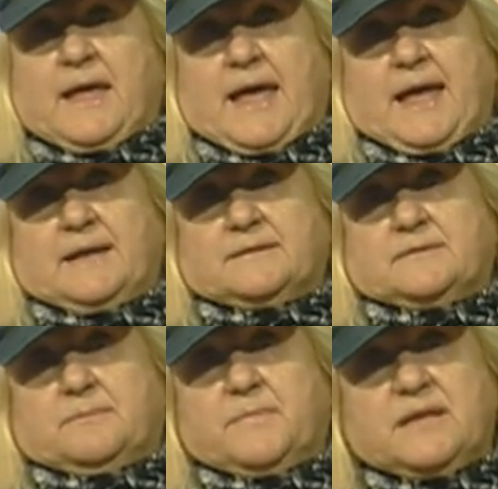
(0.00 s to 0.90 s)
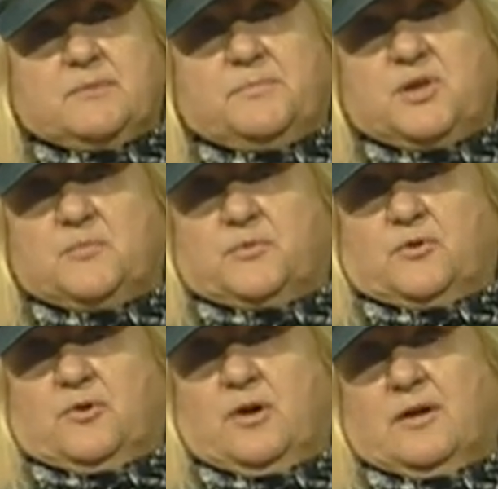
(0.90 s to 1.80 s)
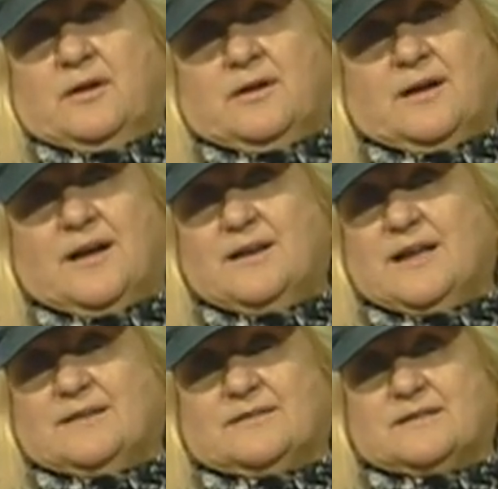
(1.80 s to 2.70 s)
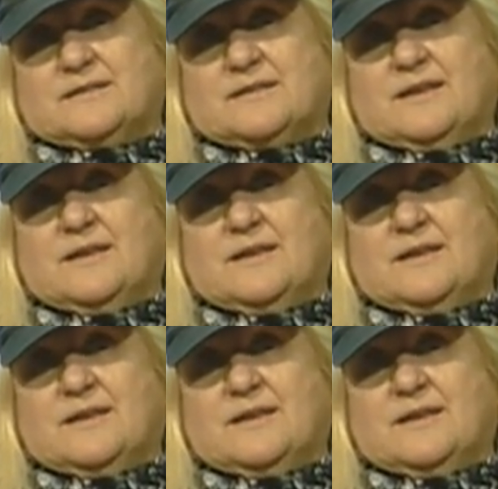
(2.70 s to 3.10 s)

And many people are like this. They